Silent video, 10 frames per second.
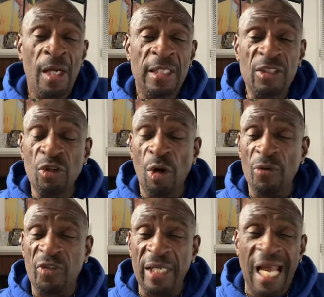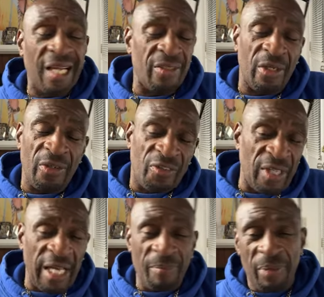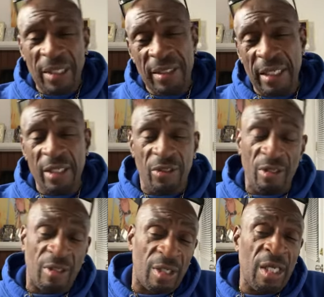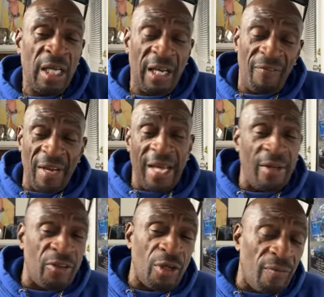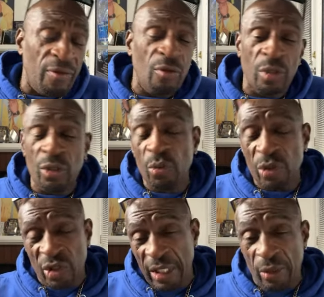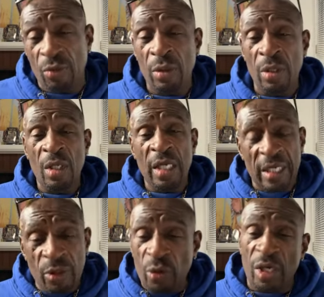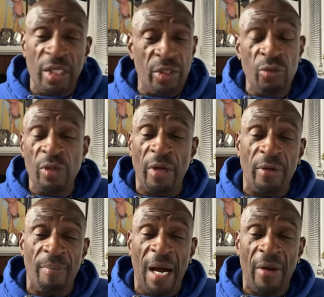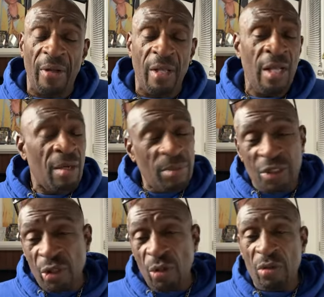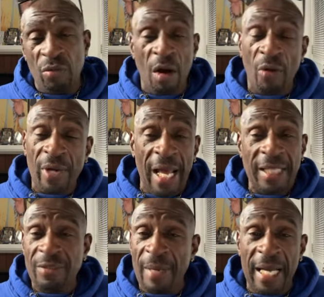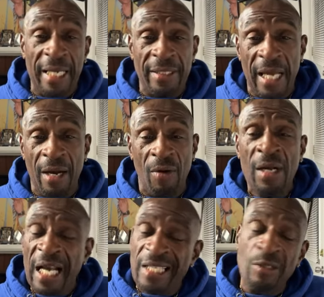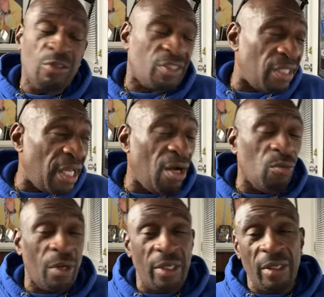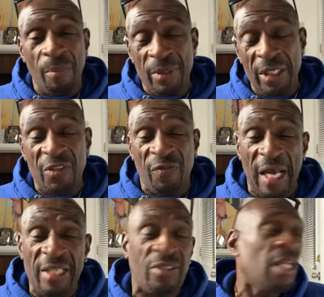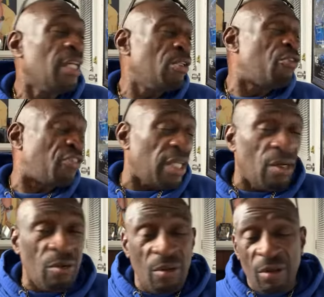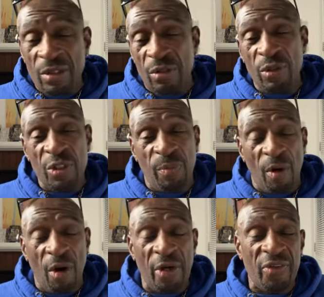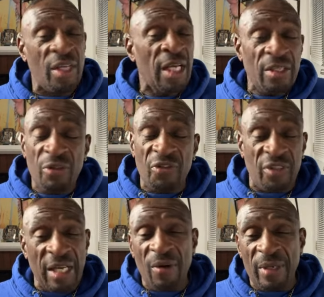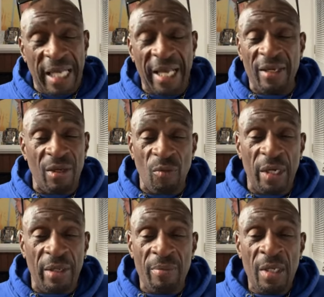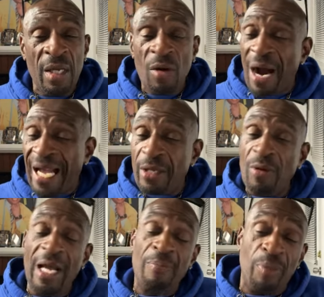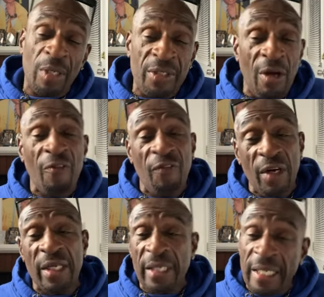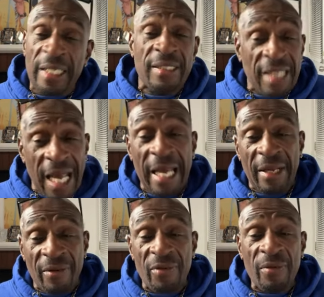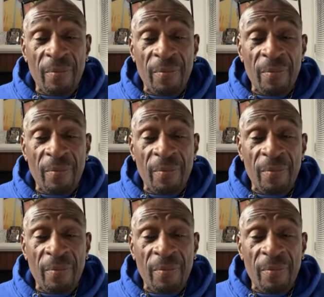You know what I'm saying? I can understand P. Diddy took advantage of you when you was little and you couldn't do nothing about it. But you a grown-ass man now, and you still running up in his face. You still going to his parties. You still giggling with him. Why you ain't putting your foot in his ass?